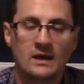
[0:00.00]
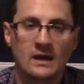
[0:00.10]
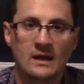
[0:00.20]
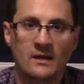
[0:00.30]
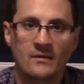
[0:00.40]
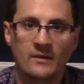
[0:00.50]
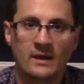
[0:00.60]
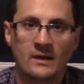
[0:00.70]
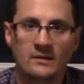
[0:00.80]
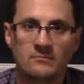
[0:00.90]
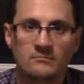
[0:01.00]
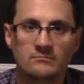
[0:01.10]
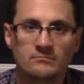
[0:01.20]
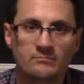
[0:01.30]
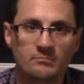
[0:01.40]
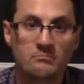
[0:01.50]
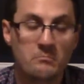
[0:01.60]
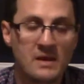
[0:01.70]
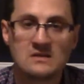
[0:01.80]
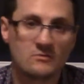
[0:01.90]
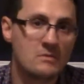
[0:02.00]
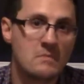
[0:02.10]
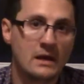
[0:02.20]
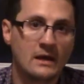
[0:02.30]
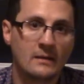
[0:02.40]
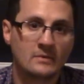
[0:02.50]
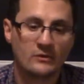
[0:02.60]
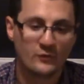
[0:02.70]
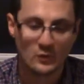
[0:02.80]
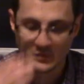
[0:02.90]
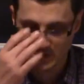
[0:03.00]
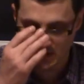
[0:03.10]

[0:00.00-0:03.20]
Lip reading: and then basically mayhem ensues.